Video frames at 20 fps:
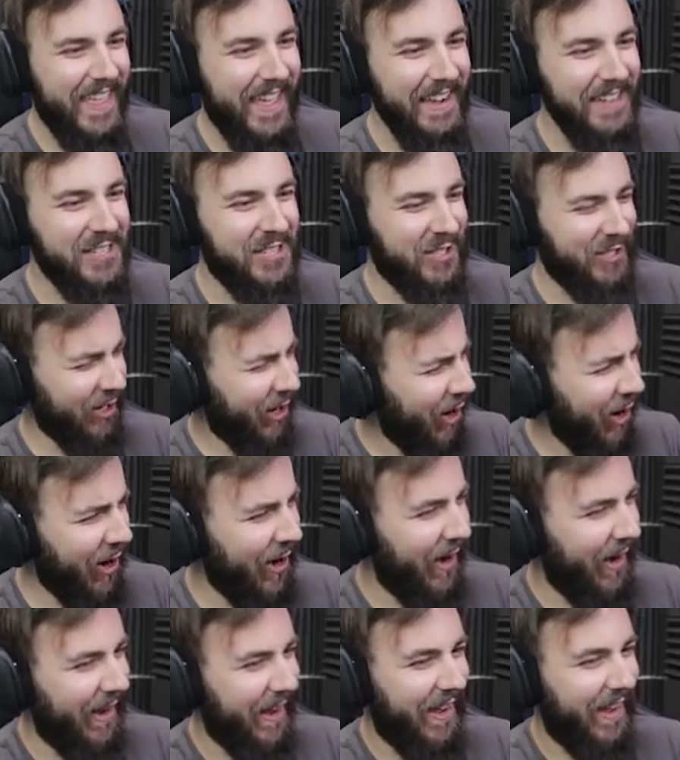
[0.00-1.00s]
then,
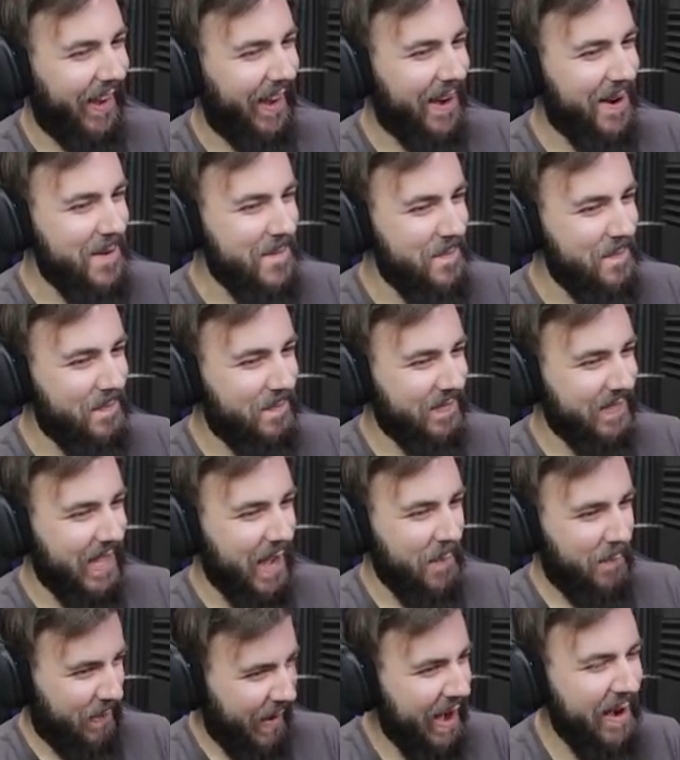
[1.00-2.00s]
sure.
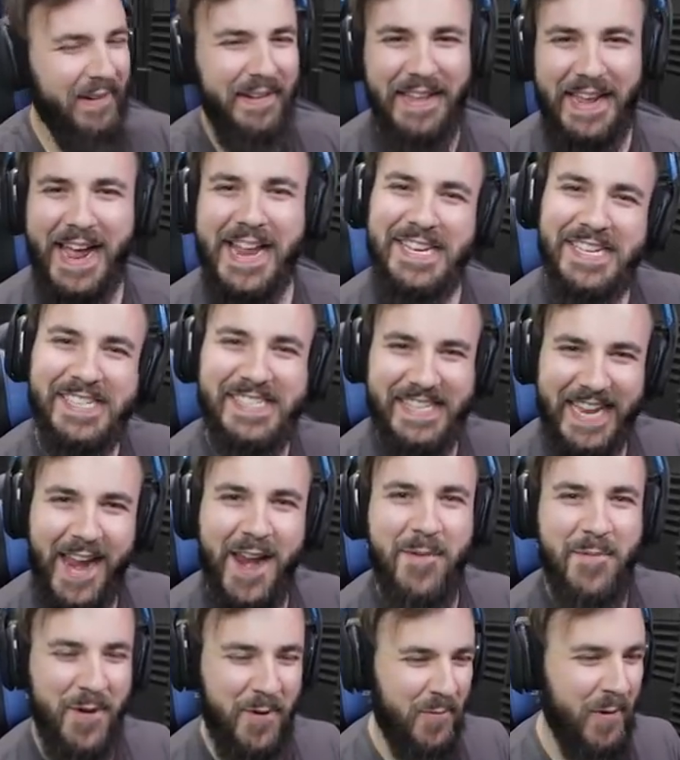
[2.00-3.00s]
Apparently, I just
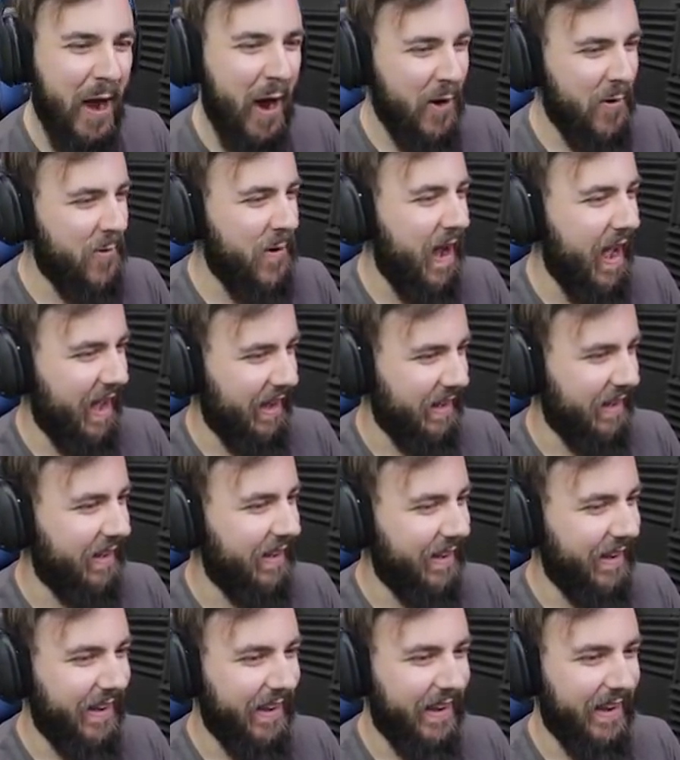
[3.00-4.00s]
tamed a roll rat.
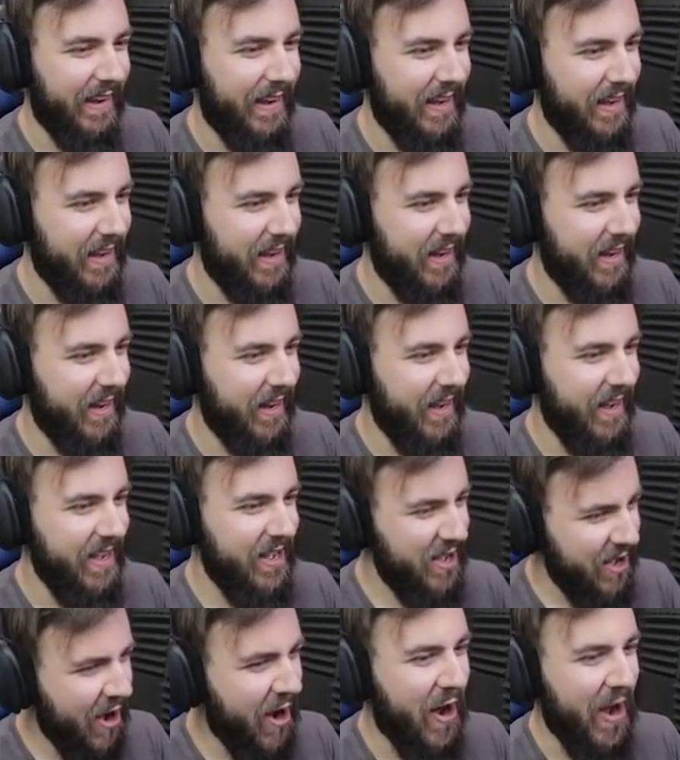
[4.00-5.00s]

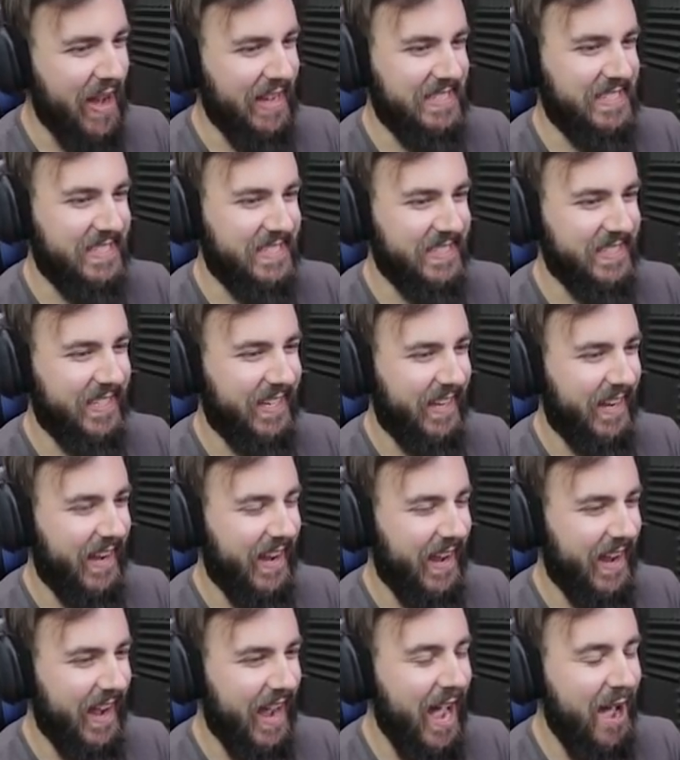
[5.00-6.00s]
Nice.
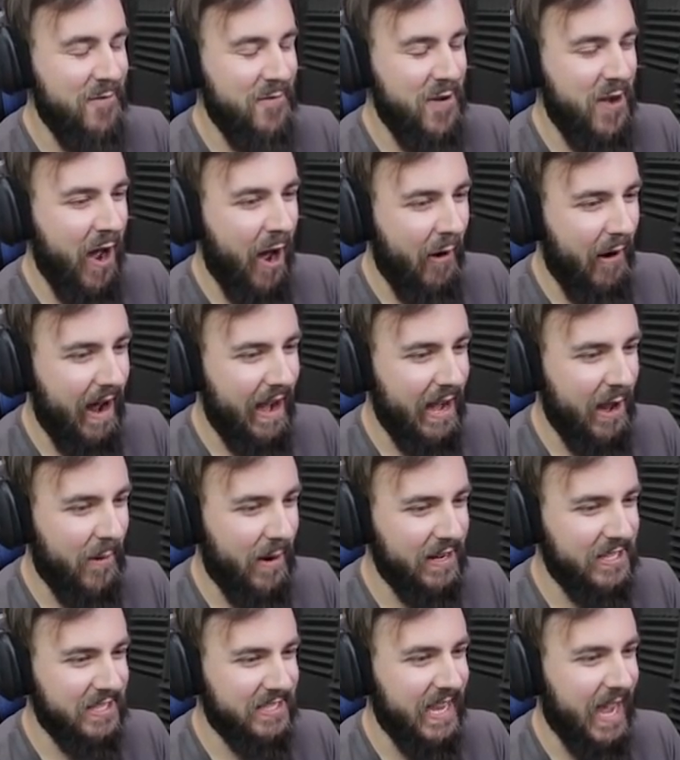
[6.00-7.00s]
I have no idea
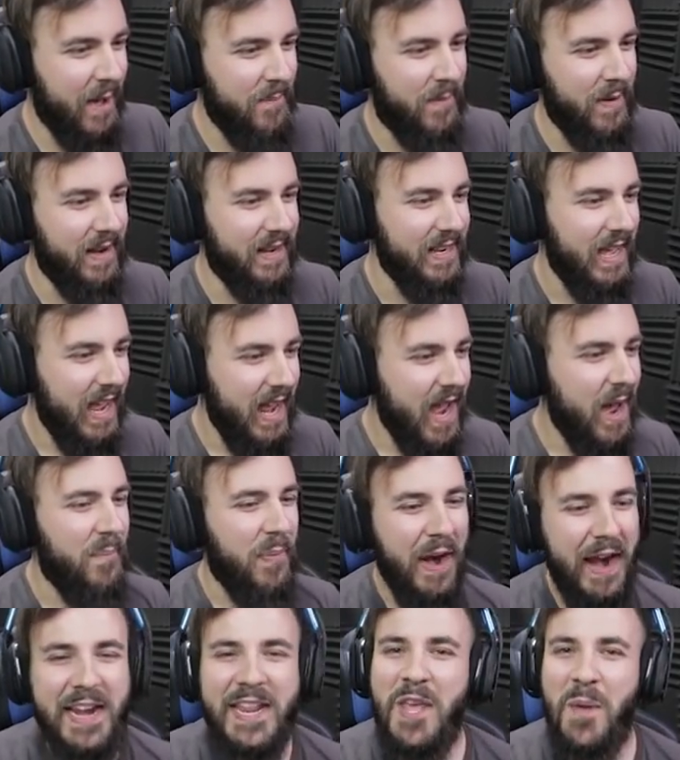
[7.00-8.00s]
what just happened.
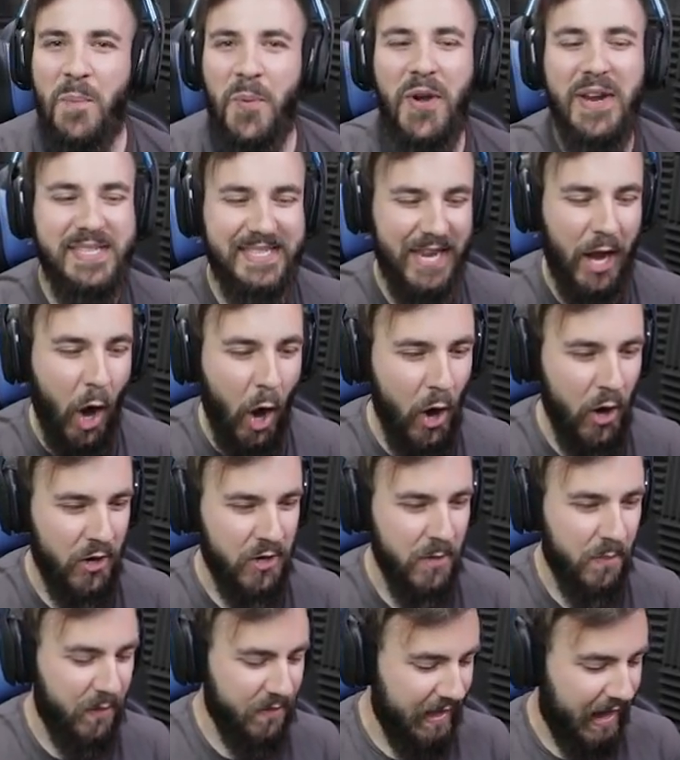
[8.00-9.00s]
Apparently, you press O.
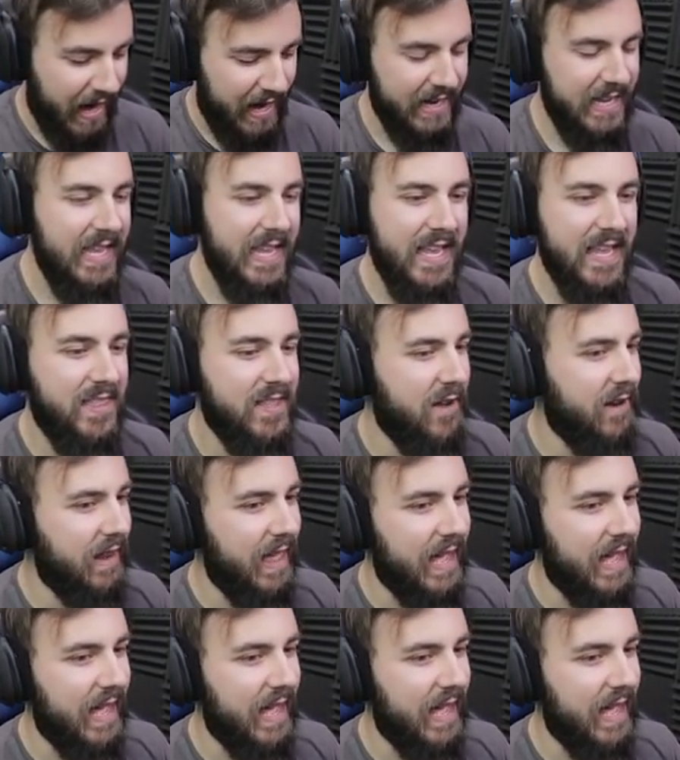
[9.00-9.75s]
You put the honey in your